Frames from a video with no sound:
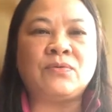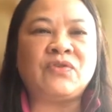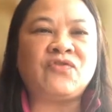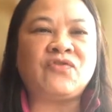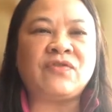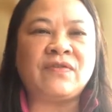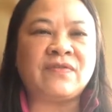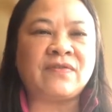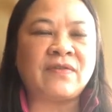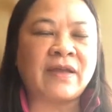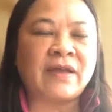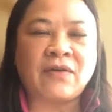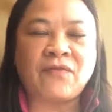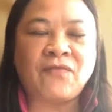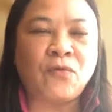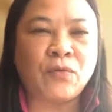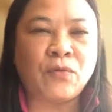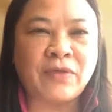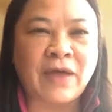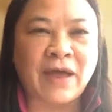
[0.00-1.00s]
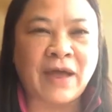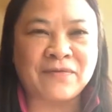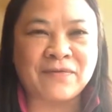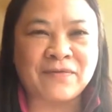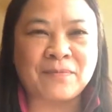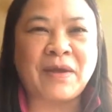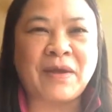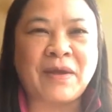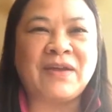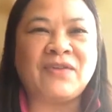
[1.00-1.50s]
which is like a
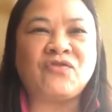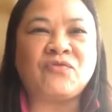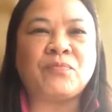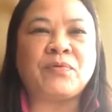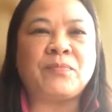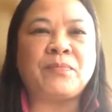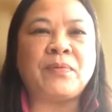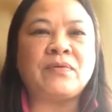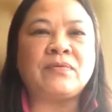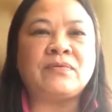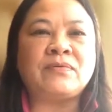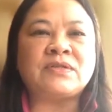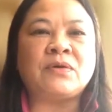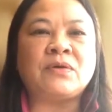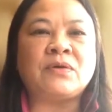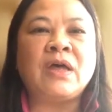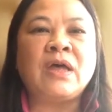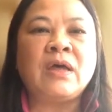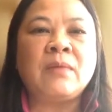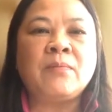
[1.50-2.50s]
4,000-page proposal,